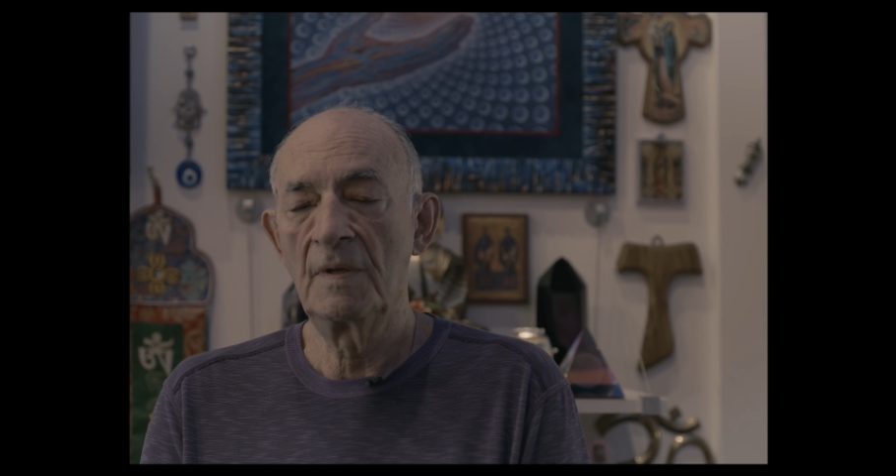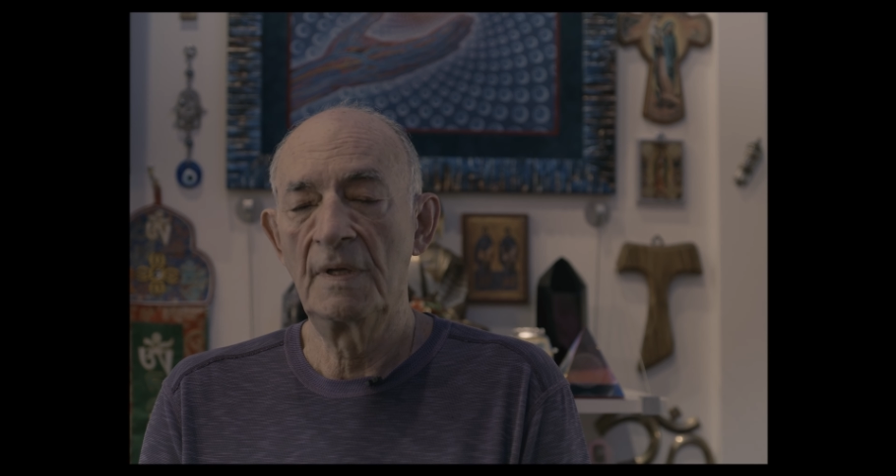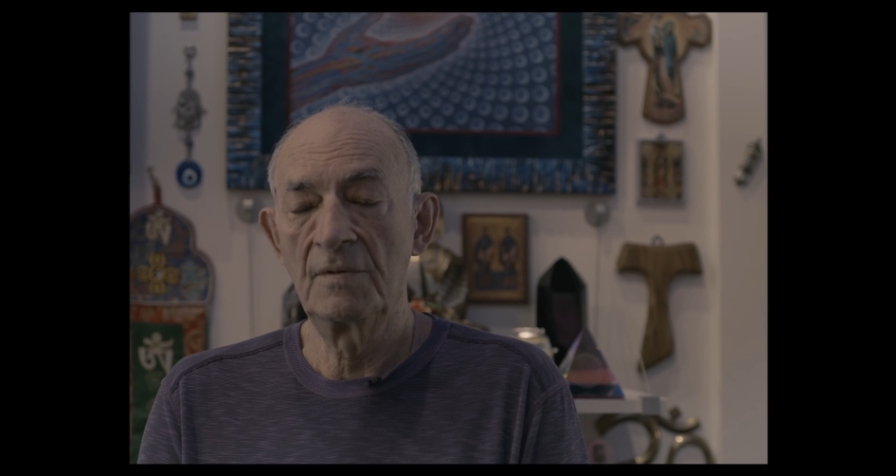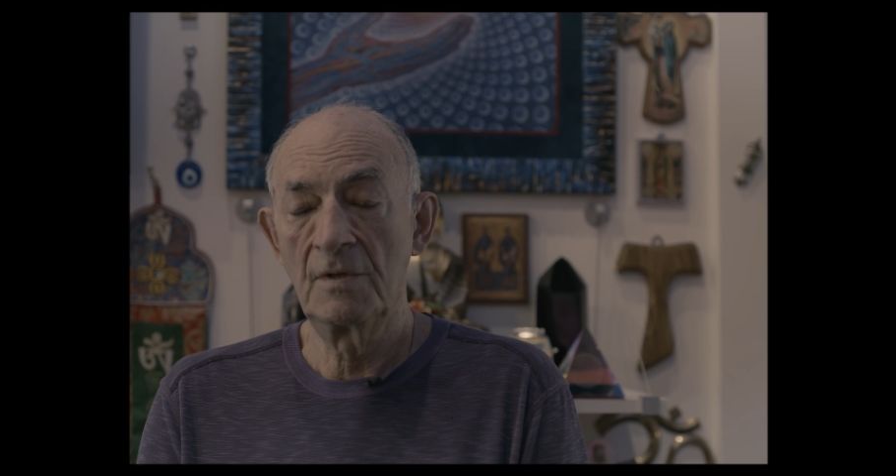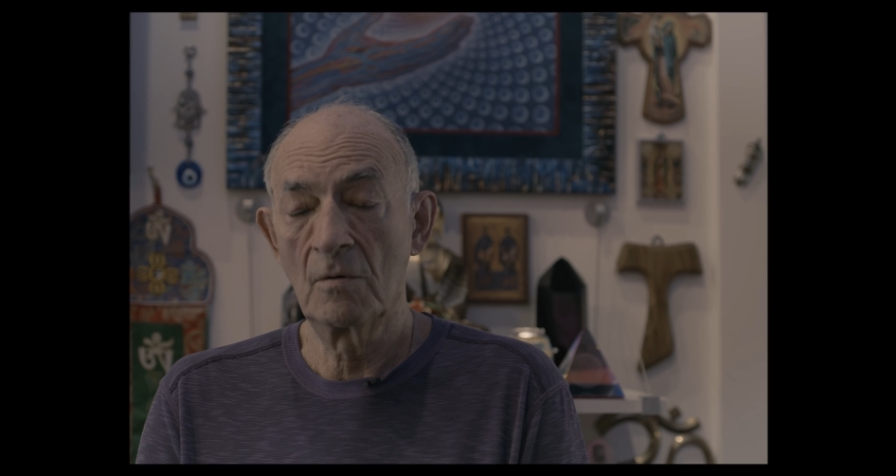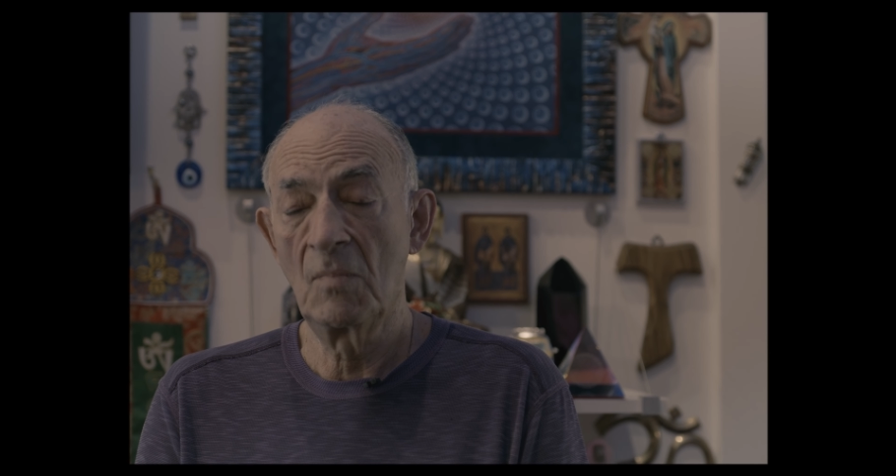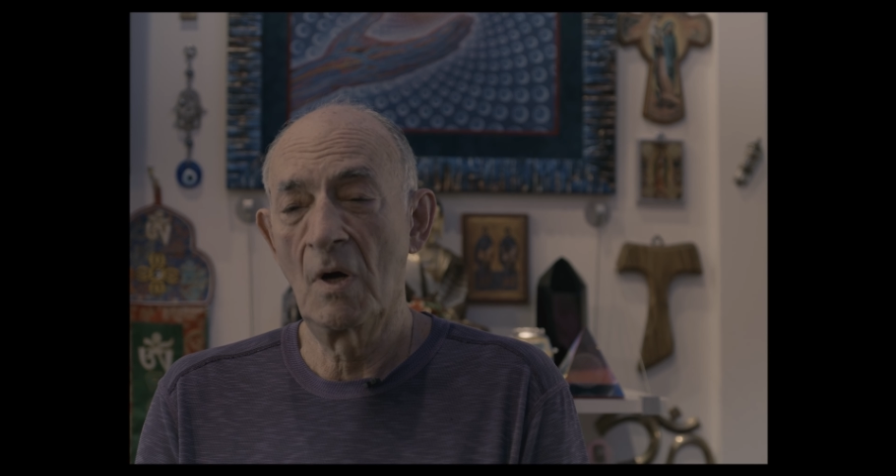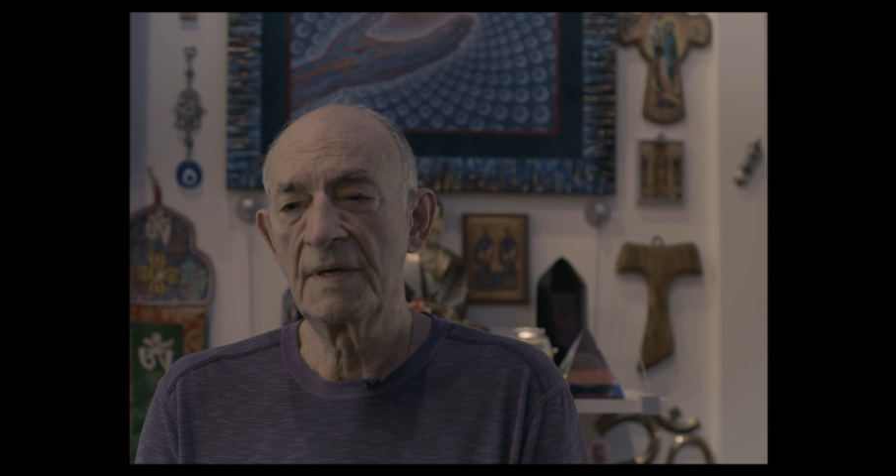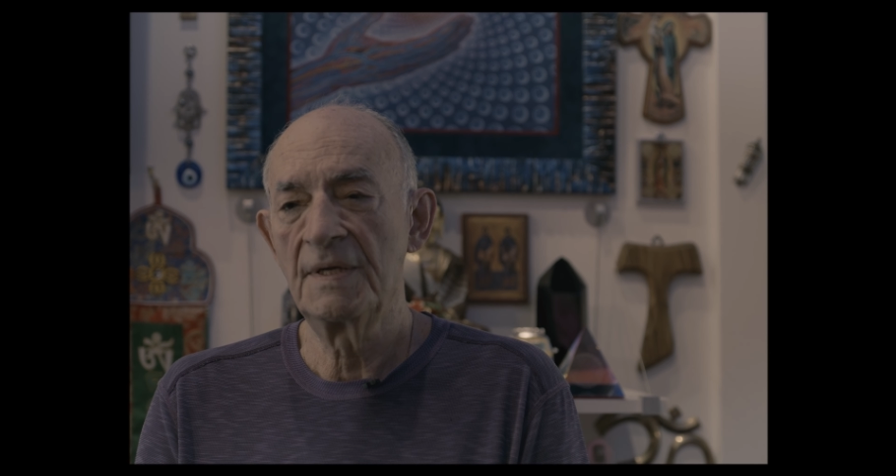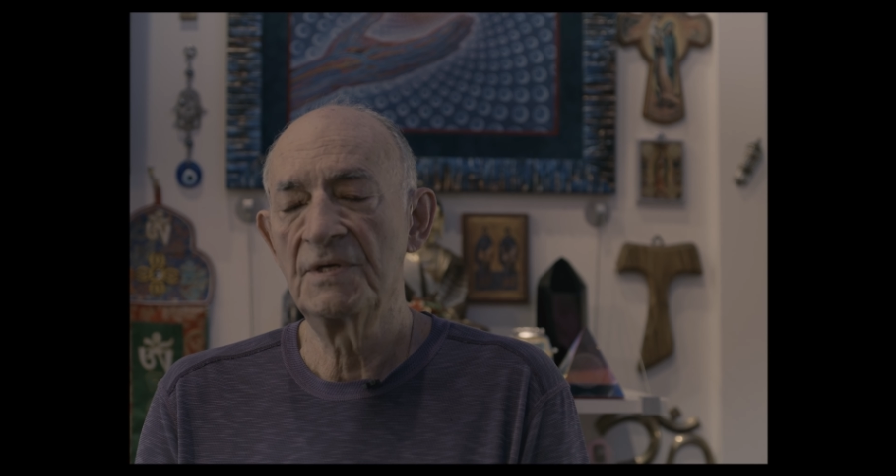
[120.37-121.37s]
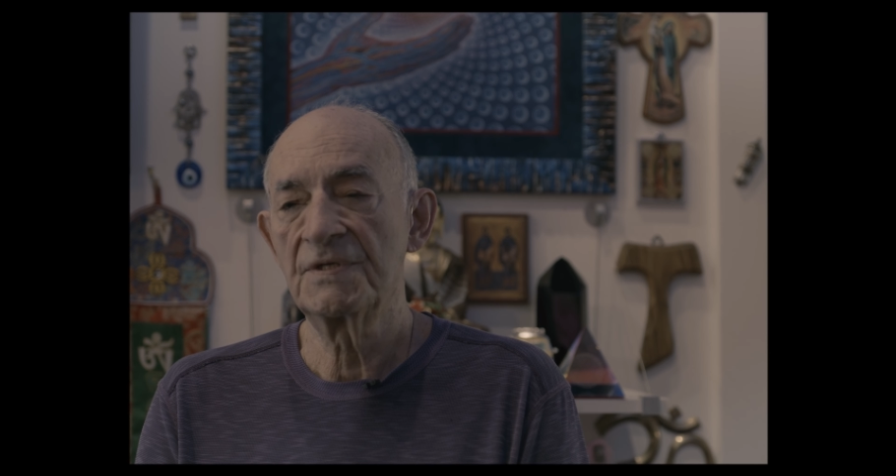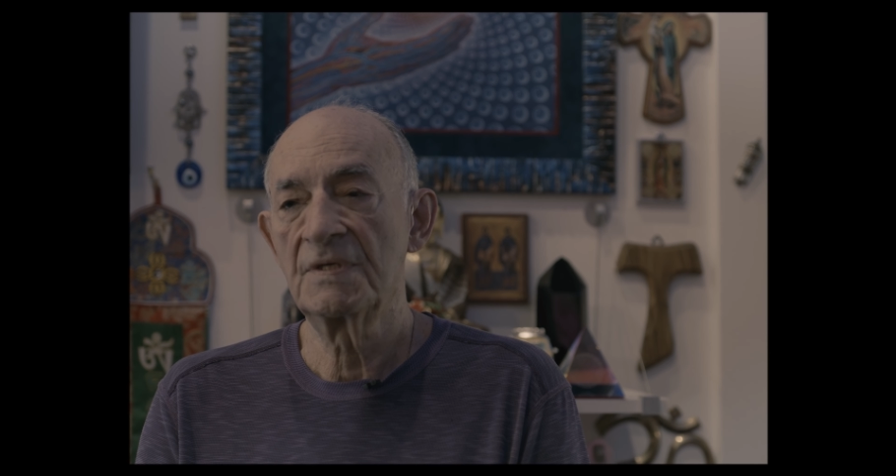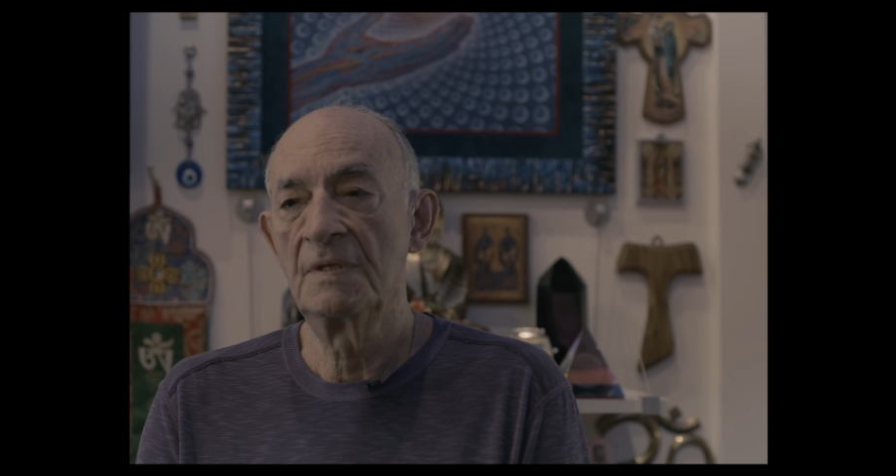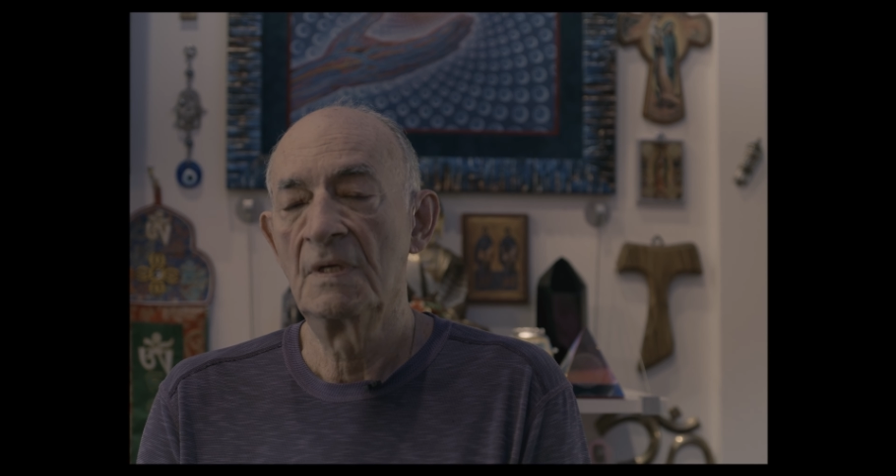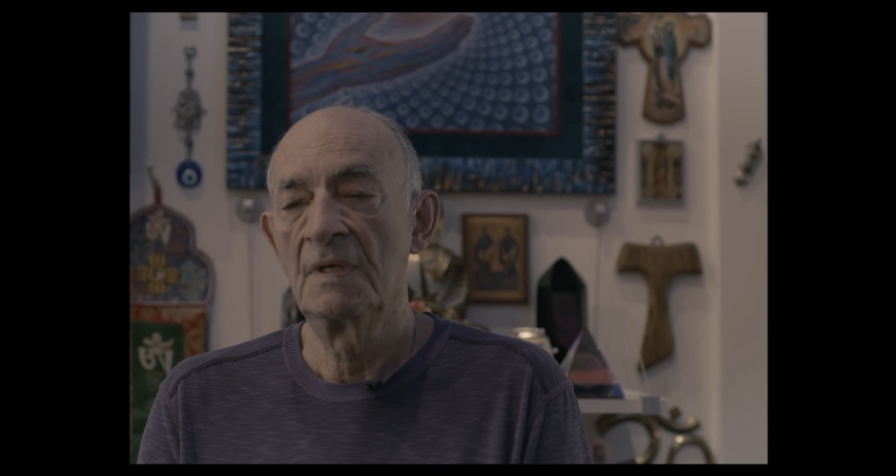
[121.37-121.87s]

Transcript: in their bodies.